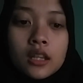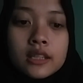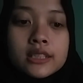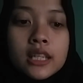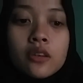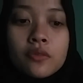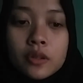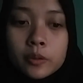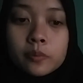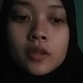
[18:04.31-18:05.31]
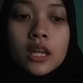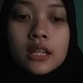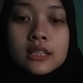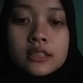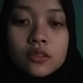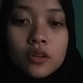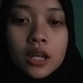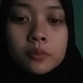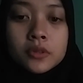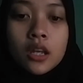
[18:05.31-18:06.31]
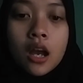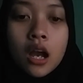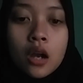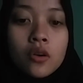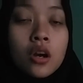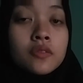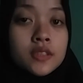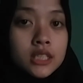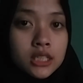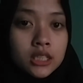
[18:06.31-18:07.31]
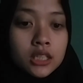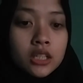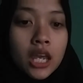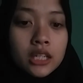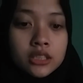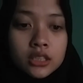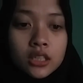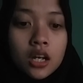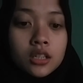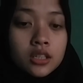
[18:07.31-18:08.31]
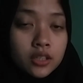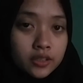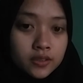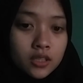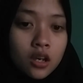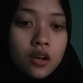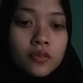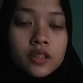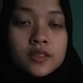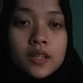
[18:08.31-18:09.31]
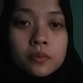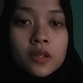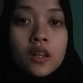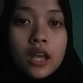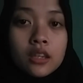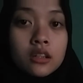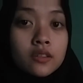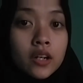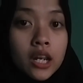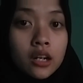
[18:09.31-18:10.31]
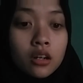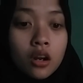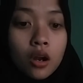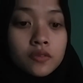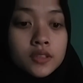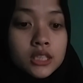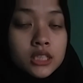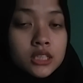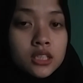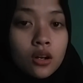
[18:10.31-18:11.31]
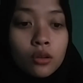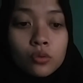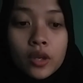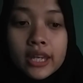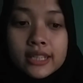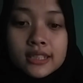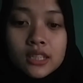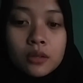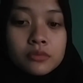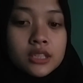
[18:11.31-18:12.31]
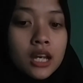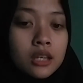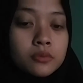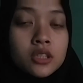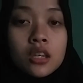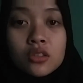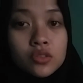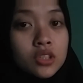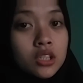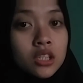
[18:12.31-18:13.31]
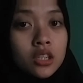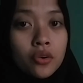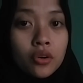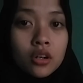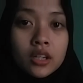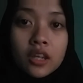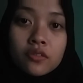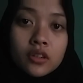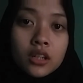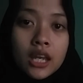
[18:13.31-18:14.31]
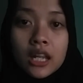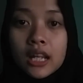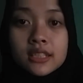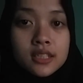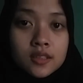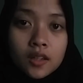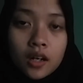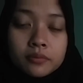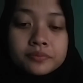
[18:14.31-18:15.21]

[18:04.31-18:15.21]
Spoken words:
This adverb describes how often an action occurs. For example, like rare, often, always, sometimes, usually, or never, and etc.